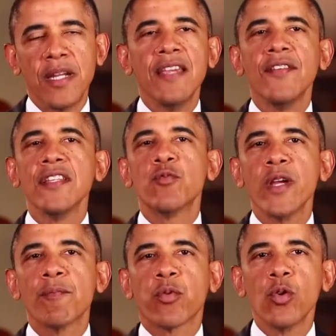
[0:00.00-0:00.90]
But even as
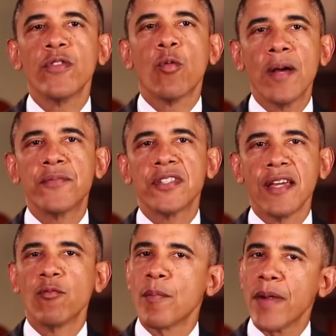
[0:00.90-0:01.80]
we improve the
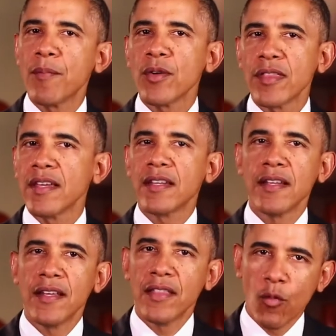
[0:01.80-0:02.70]
website, remember that
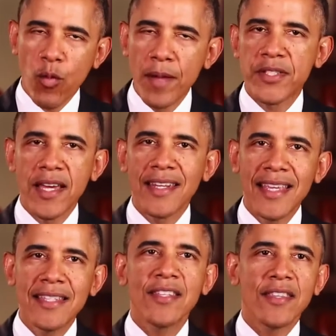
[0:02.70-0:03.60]
the website
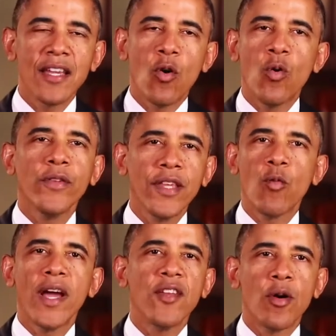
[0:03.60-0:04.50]
isn't the
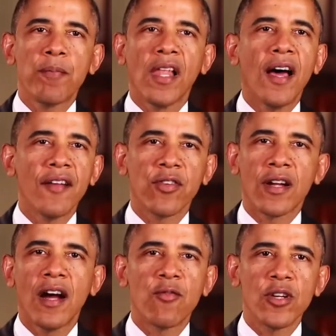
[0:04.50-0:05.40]
only way to apply
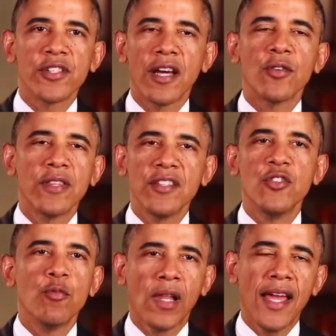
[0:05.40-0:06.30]
for coverage under
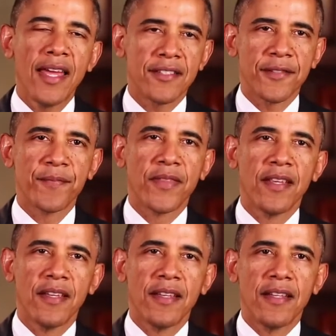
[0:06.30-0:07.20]
these new plans.
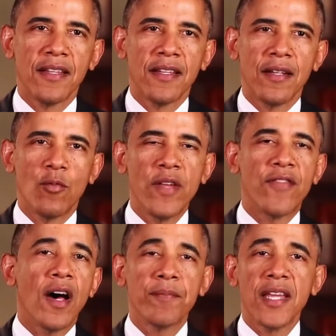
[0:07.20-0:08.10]

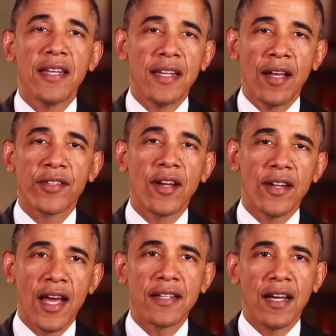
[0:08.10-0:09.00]
We've updated
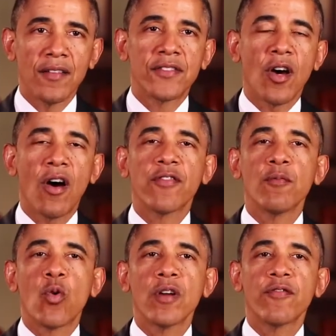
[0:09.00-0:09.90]
healthcare.gov to
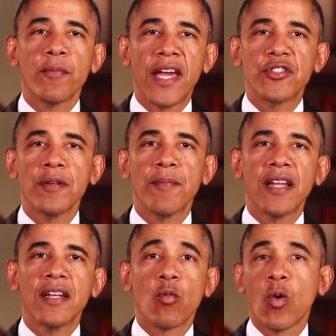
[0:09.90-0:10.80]
offer more information
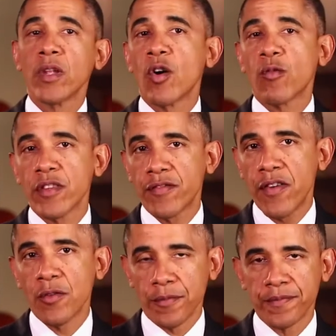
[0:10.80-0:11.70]
about enrolling over the
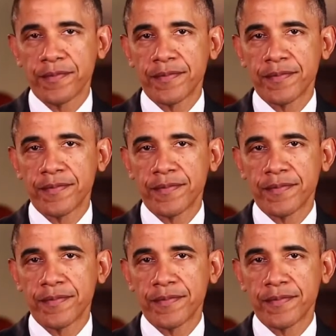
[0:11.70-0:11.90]
phone,